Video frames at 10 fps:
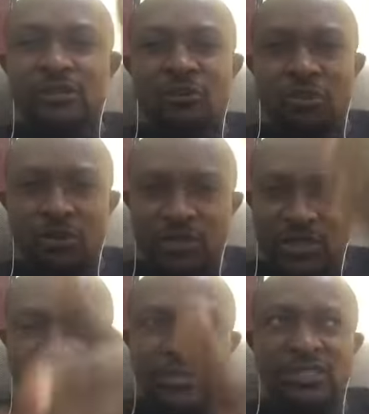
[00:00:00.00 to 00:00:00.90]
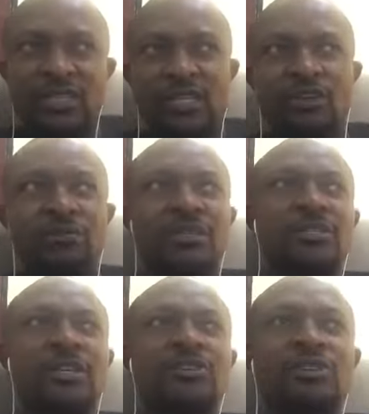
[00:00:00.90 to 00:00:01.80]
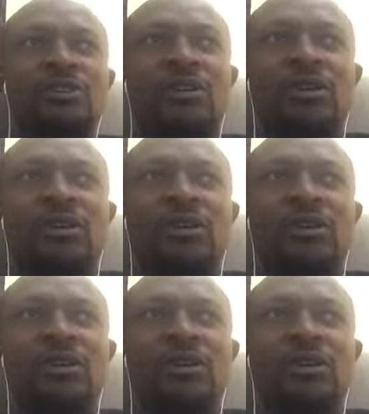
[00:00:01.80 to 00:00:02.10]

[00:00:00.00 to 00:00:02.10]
I'll publish everything in the comment section.